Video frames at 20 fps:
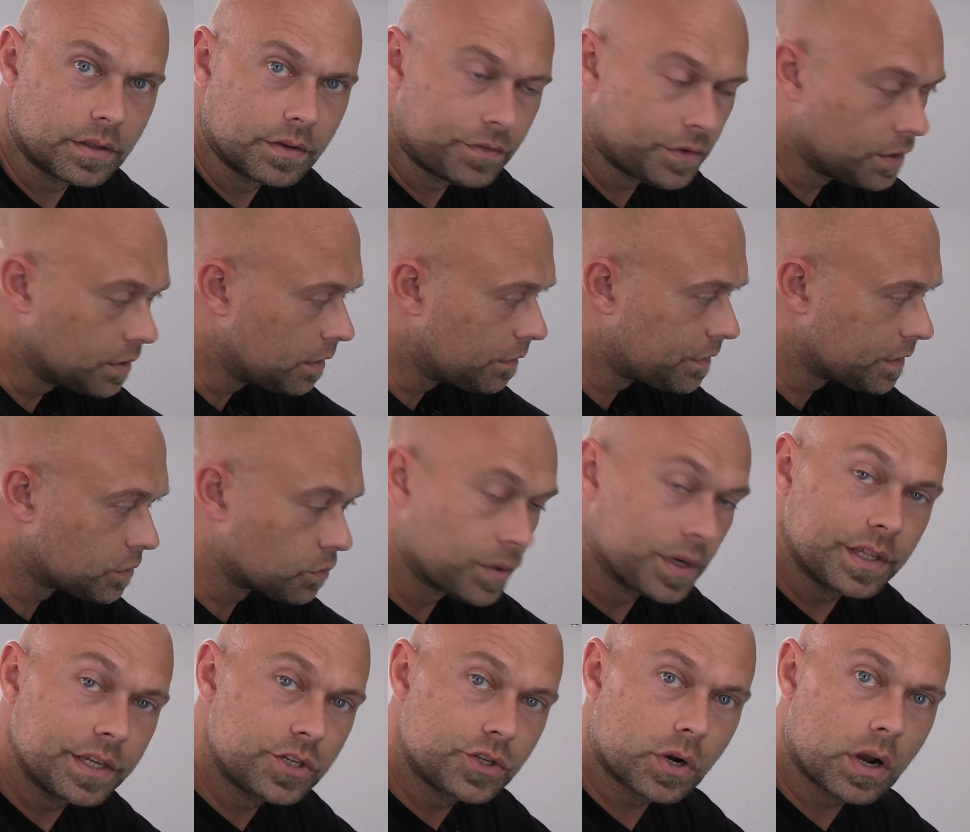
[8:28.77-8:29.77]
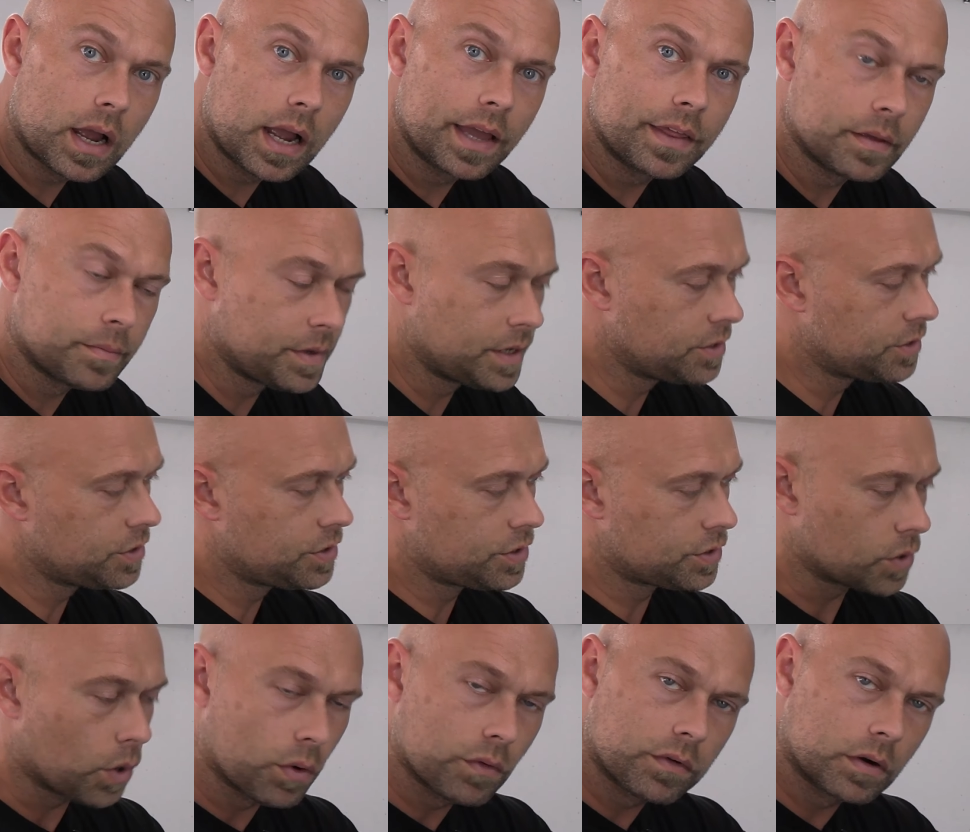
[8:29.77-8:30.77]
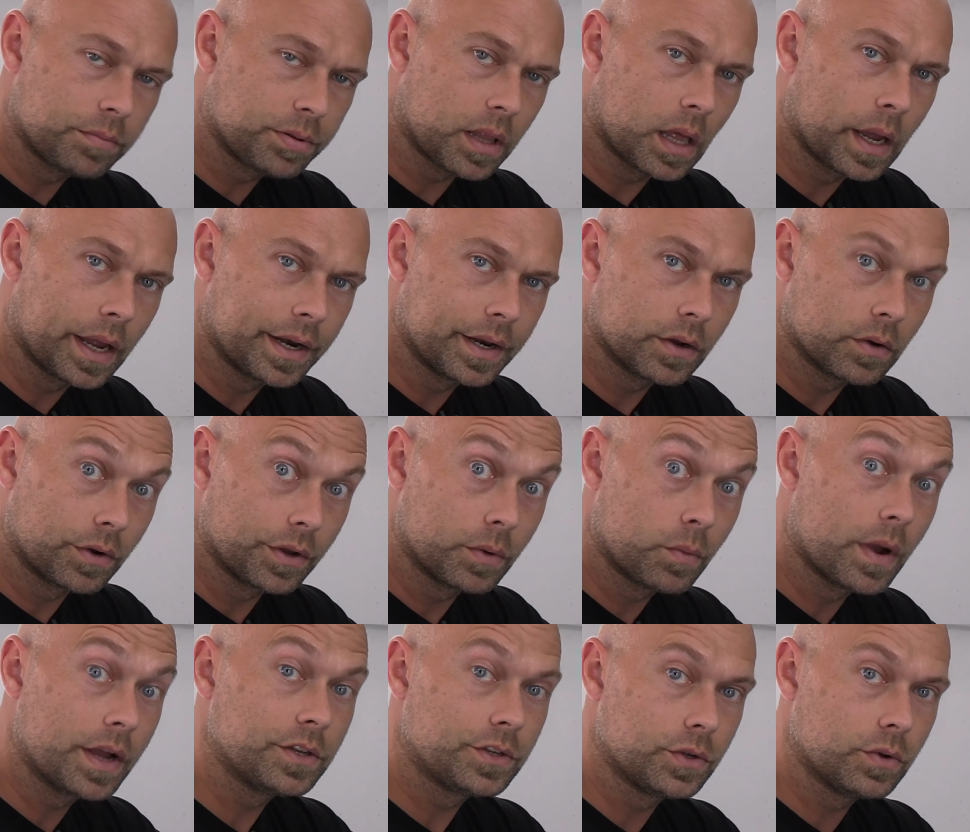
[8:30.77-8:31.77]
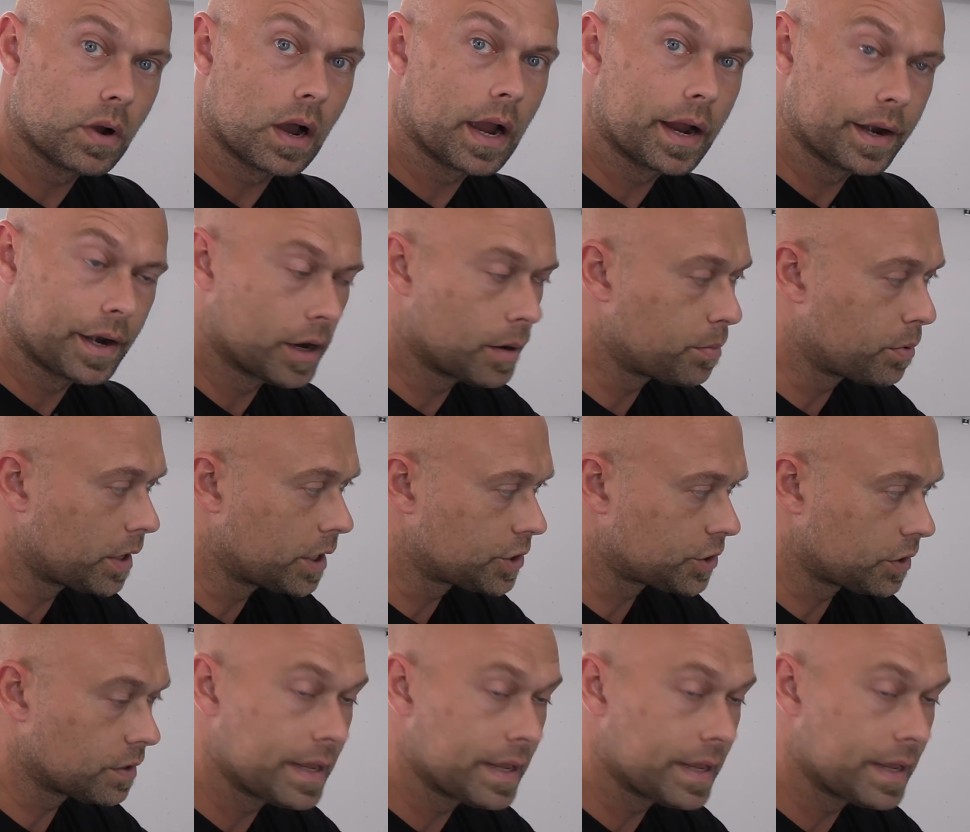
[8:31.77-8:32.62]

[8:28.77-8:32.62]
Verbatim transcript: If, you, if it's really dry, that means you just over-applied it or you went too high in air pressure,